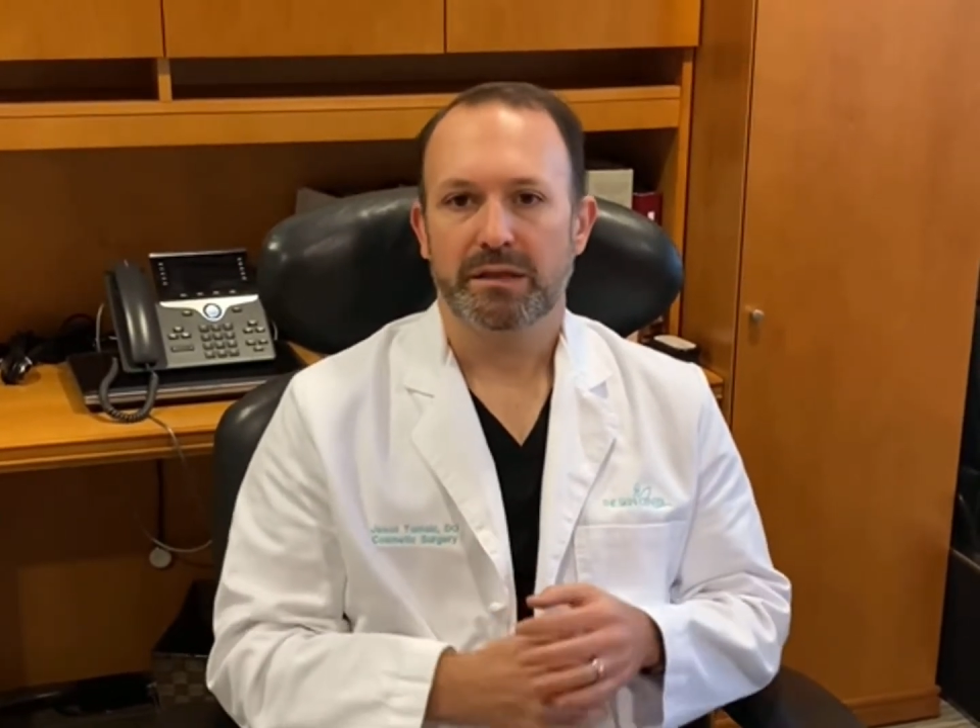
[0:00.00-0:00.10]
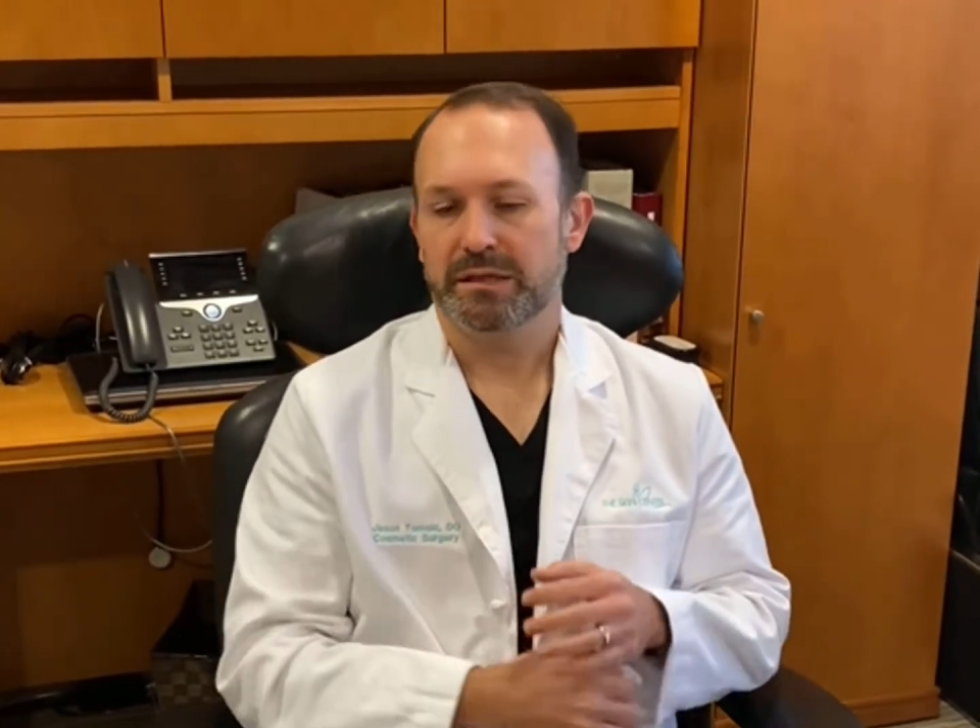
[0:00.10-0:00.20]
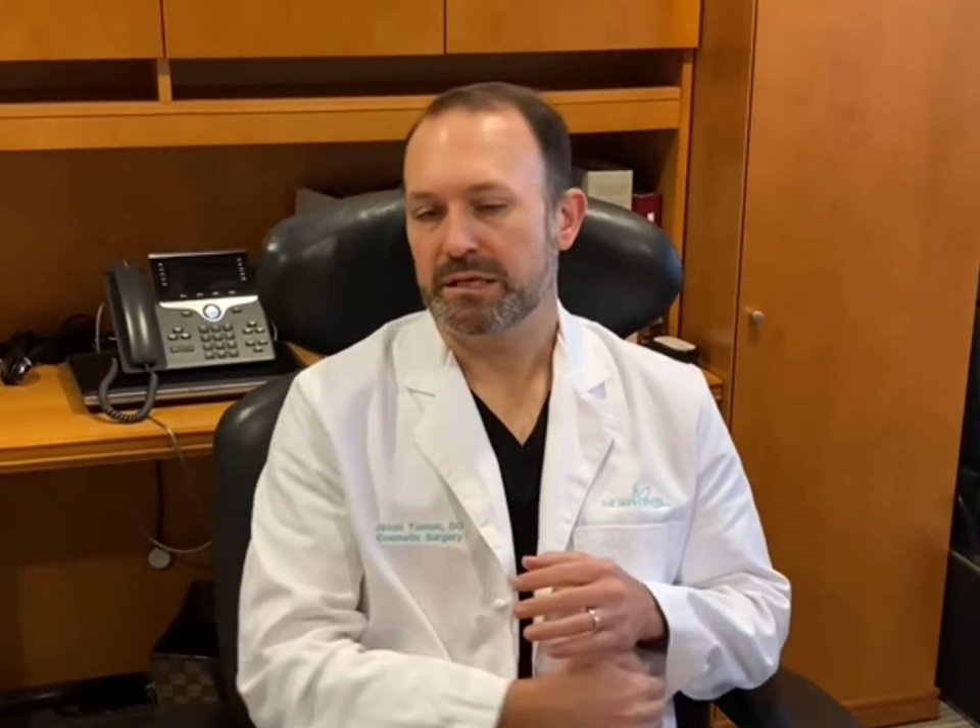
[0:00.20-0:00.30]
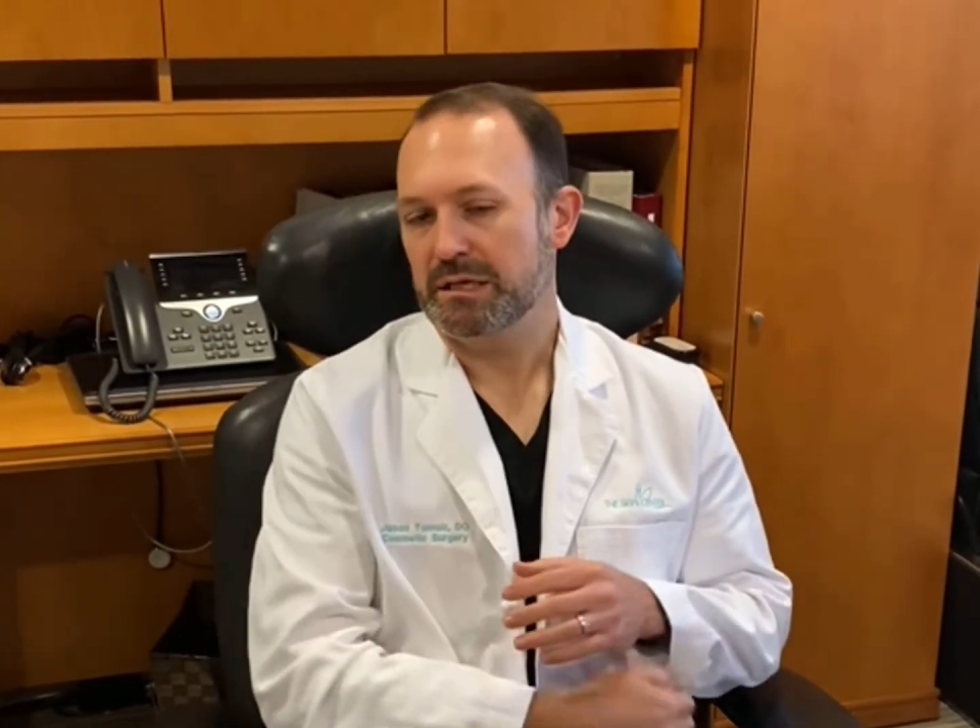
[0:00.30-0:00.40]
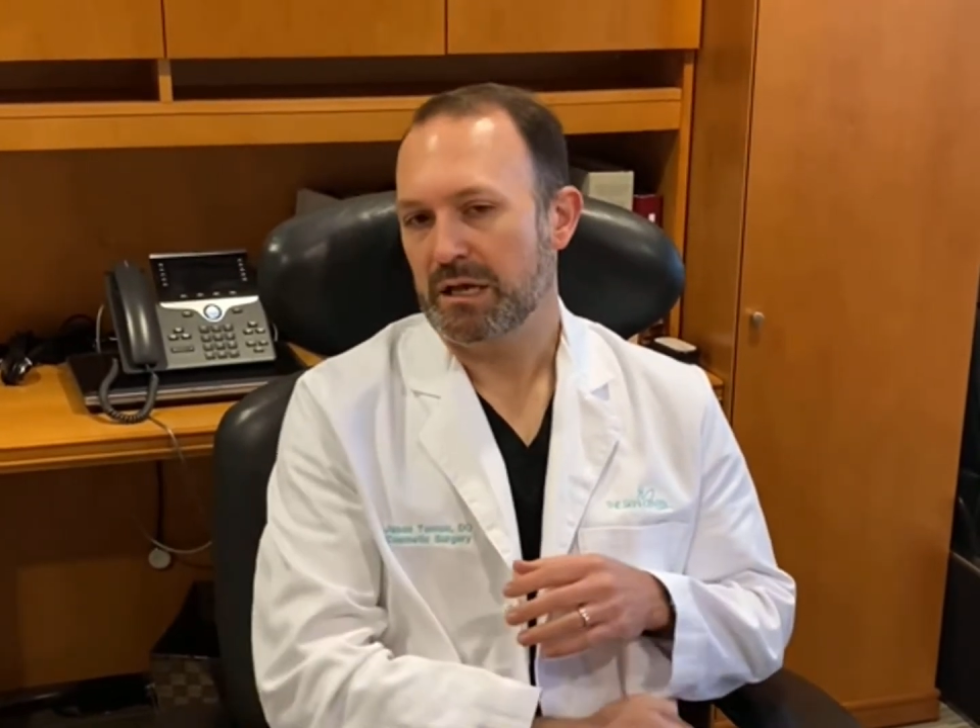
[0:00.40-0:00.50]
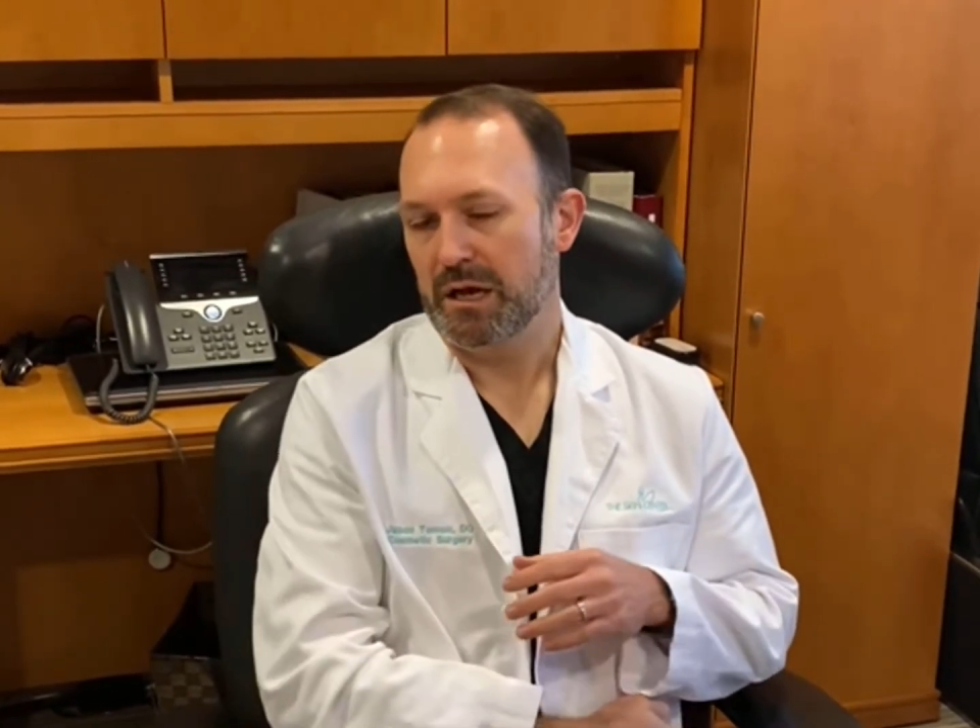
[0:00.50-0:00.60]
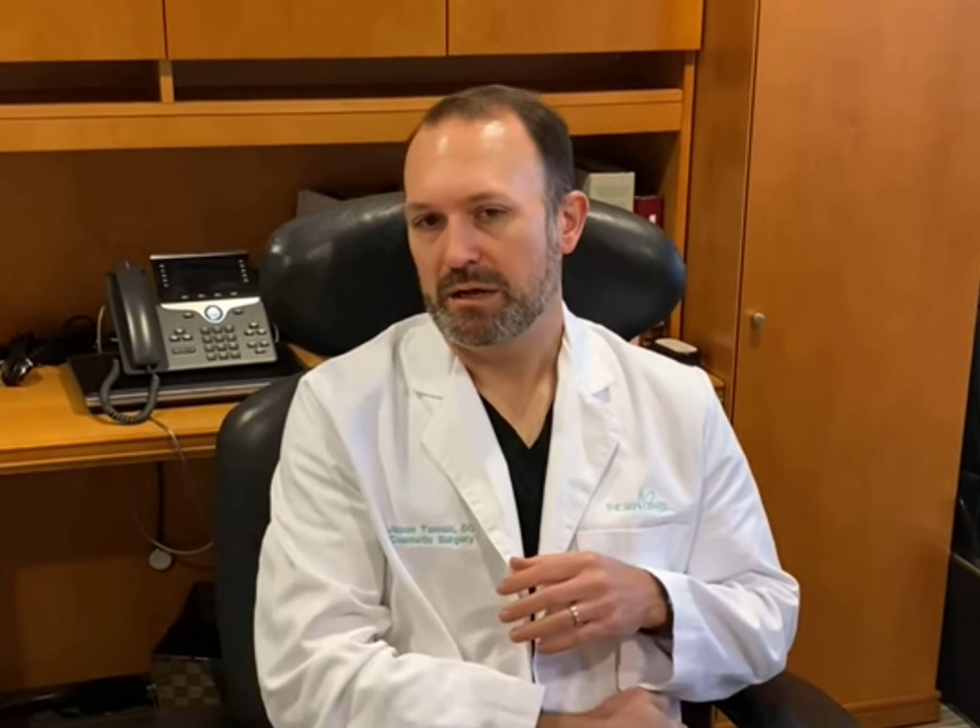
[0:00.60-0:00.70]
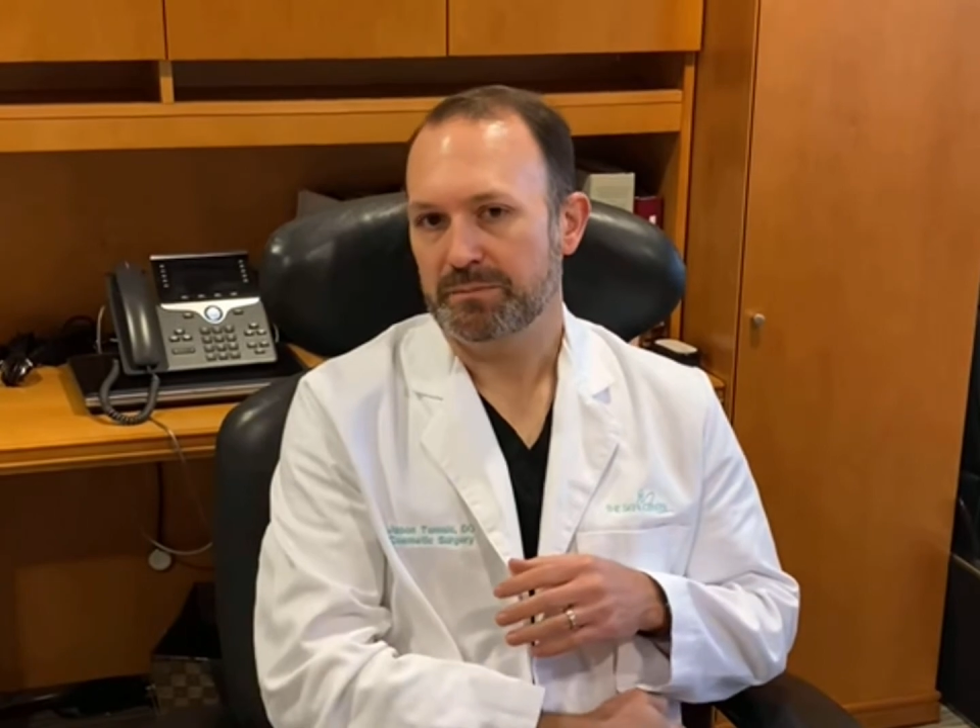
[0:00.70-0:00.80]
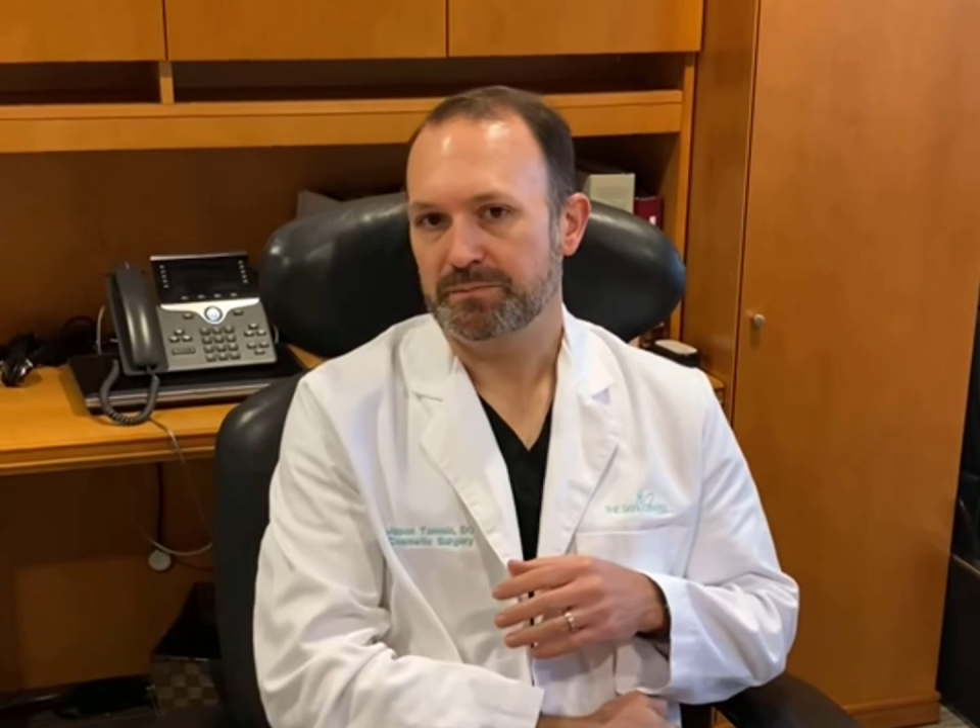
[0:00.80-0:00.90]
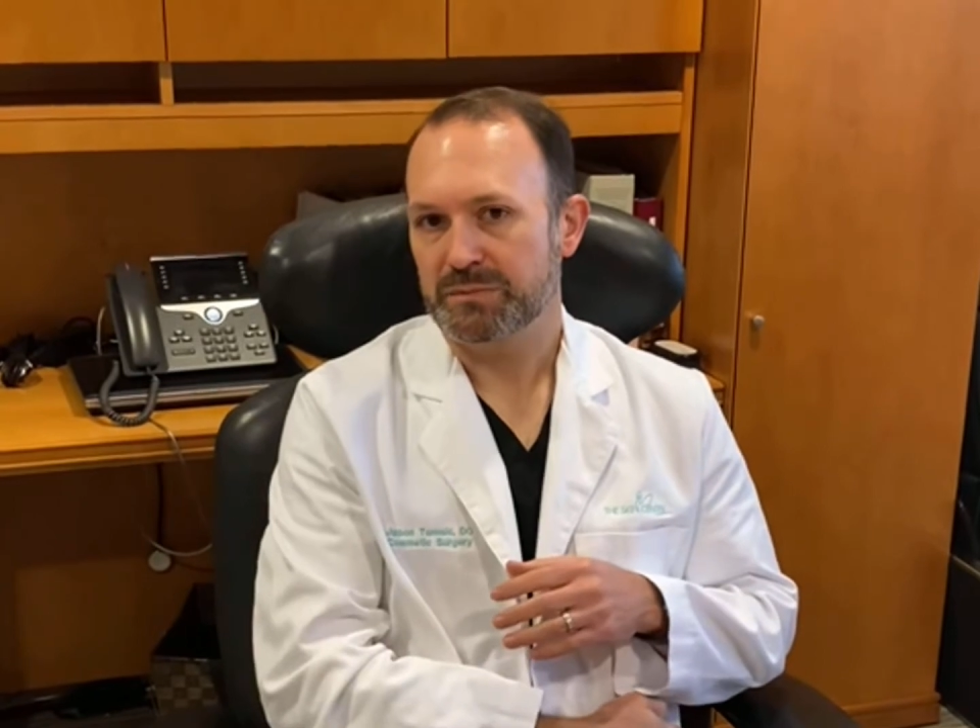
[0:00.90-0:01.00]
The
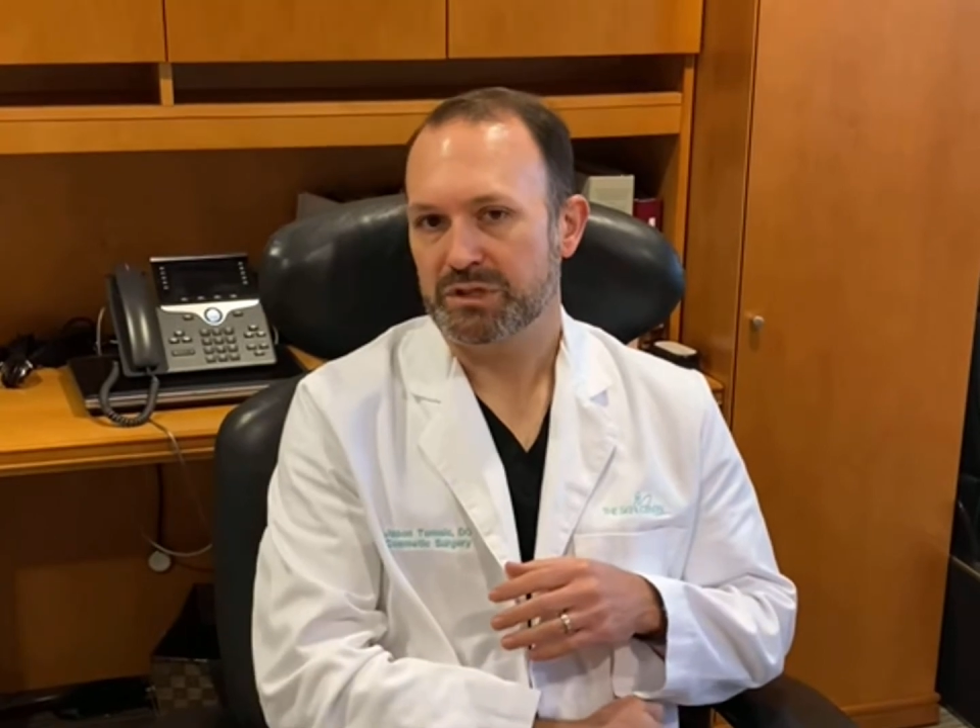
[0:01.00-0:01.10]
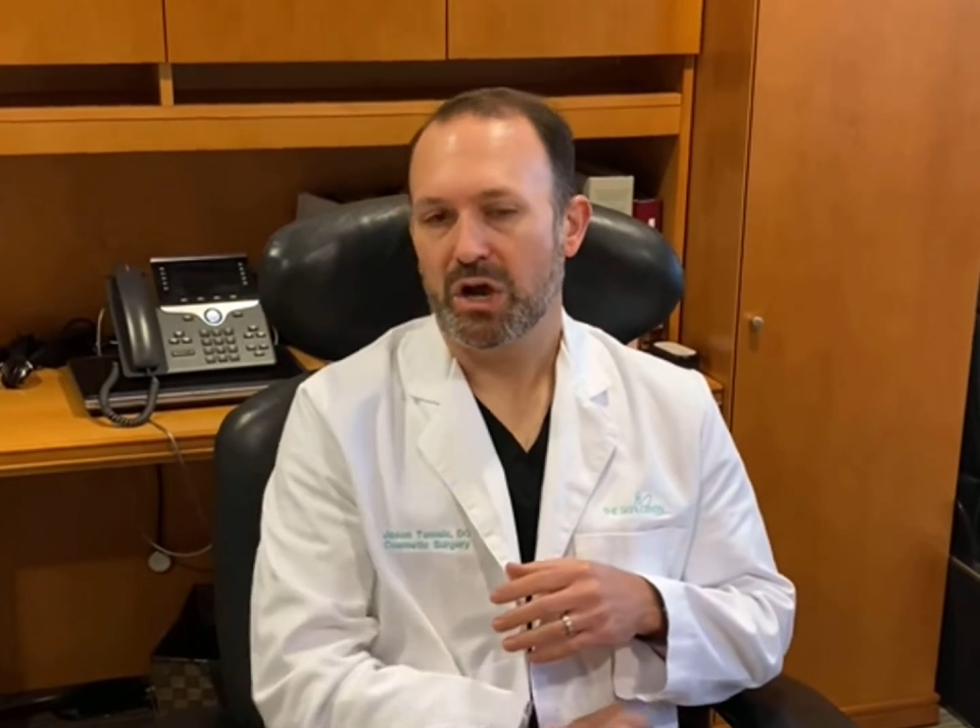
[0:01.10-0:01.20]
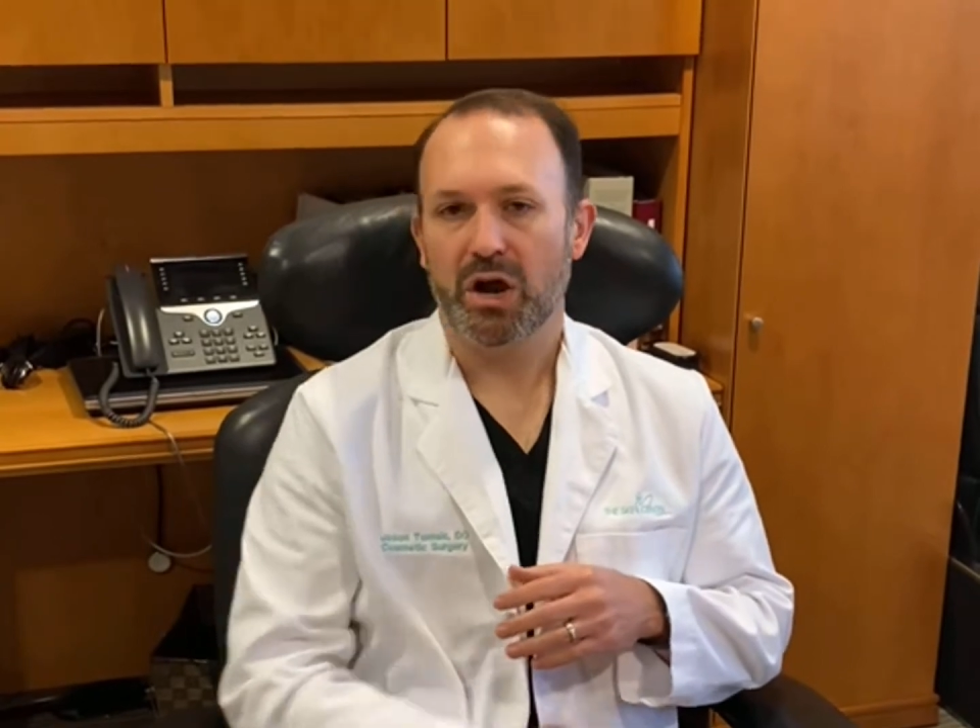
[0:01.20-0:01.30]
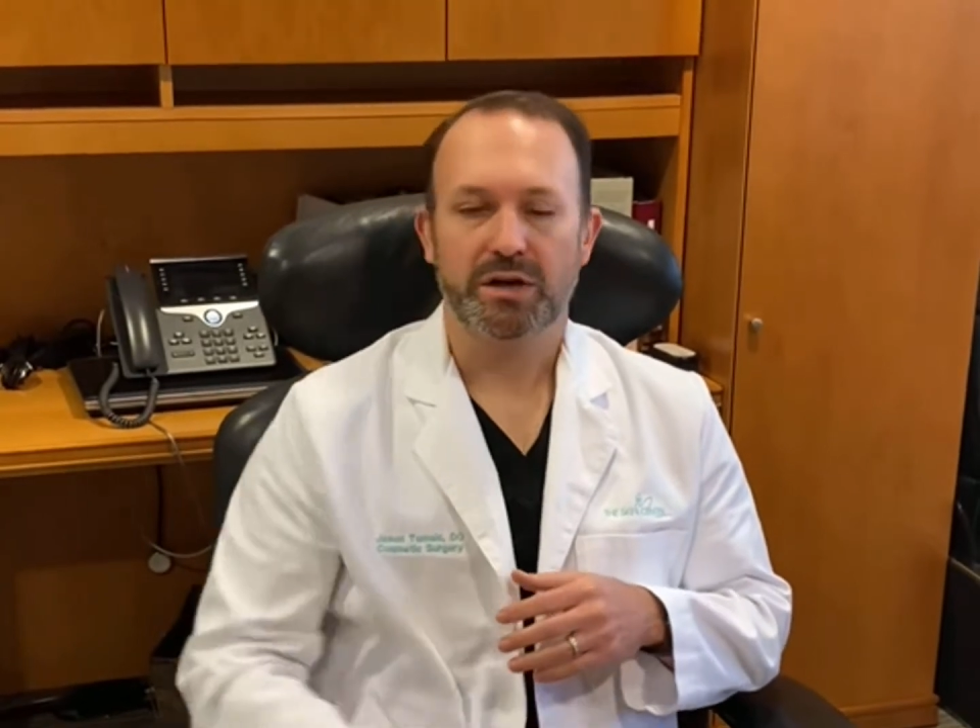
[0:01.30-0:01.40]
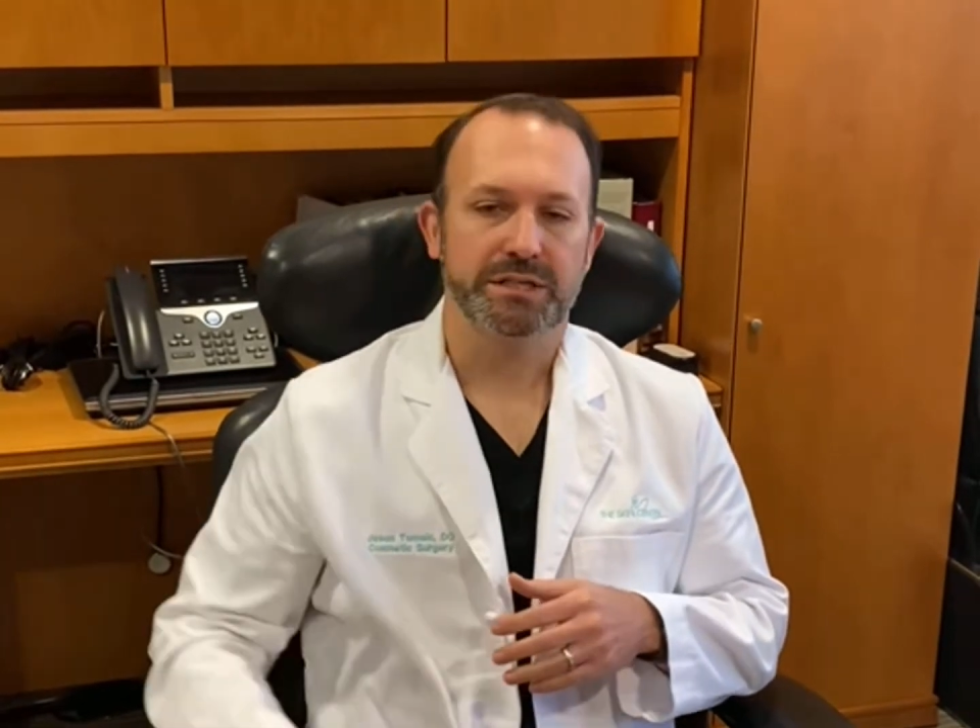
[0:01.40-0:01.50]
scar